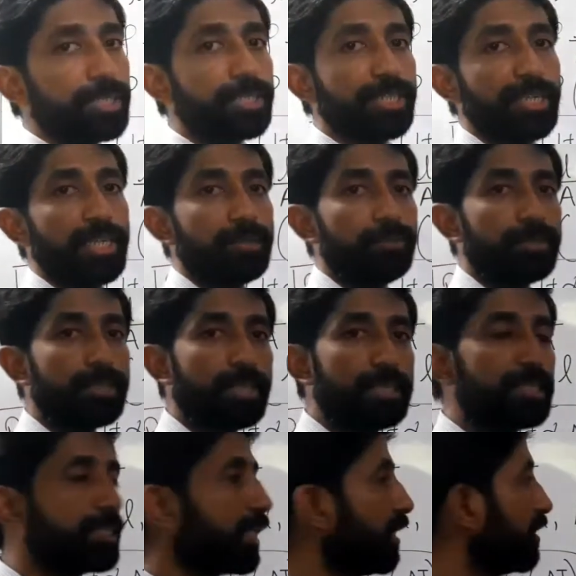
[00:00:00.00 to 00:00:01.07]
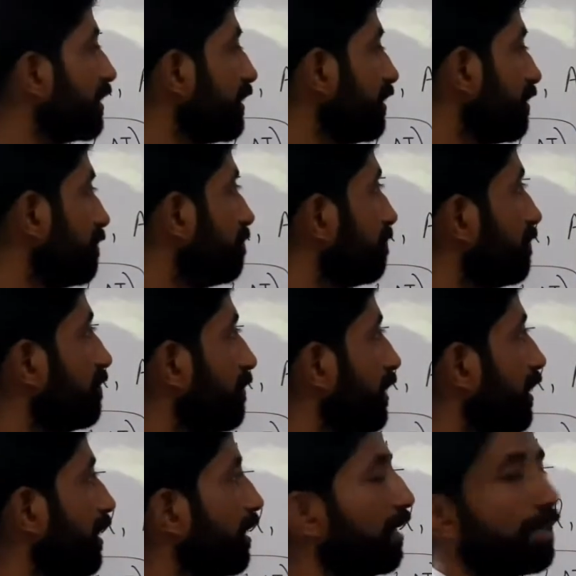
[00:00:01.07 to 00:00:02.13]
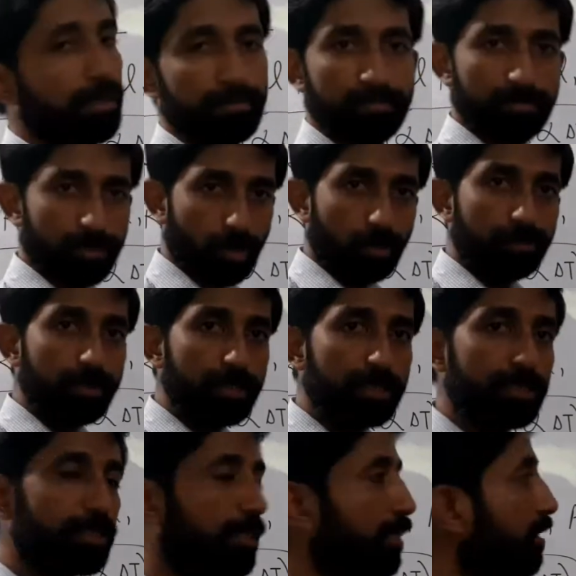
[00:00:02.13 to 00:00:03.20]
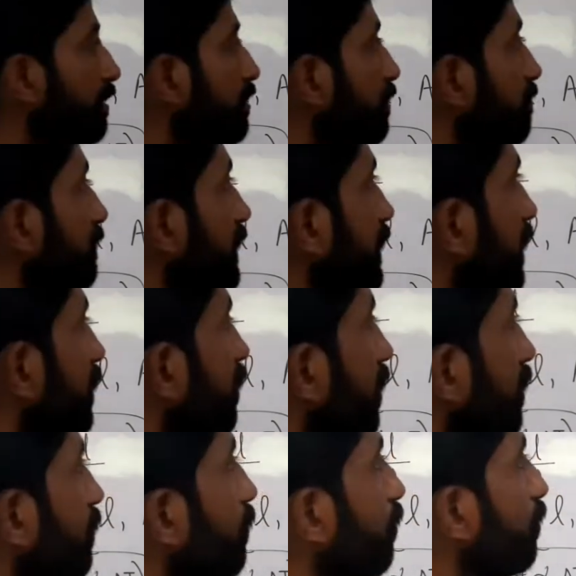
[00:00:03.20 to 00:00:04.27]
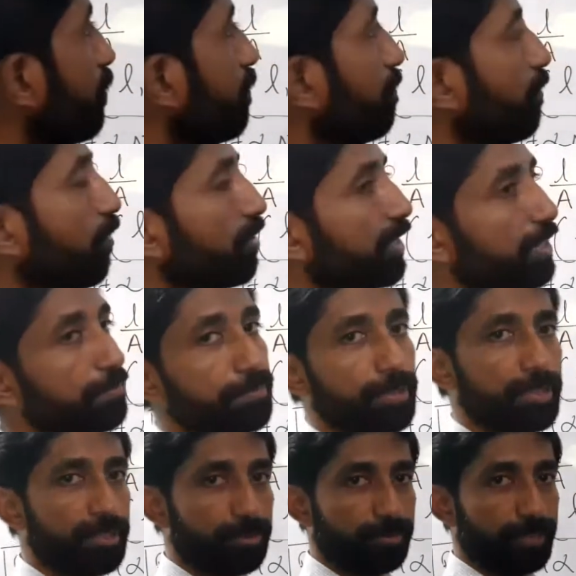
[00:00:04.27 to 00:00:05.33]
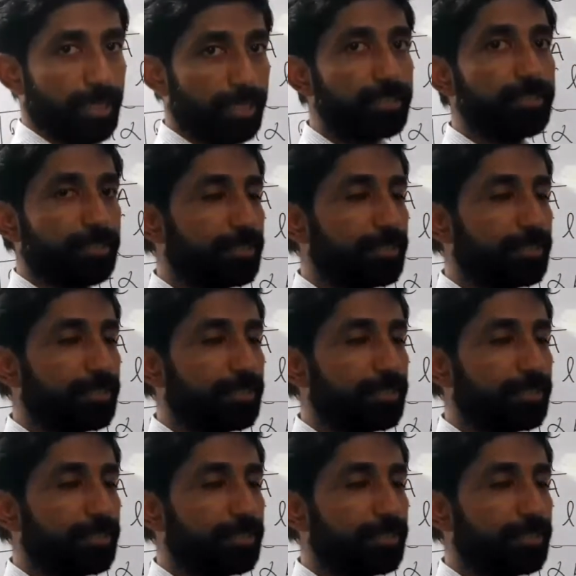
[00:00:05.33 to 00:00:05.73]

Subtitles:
dealing with NCERT topics, so we cannot go more deeper into that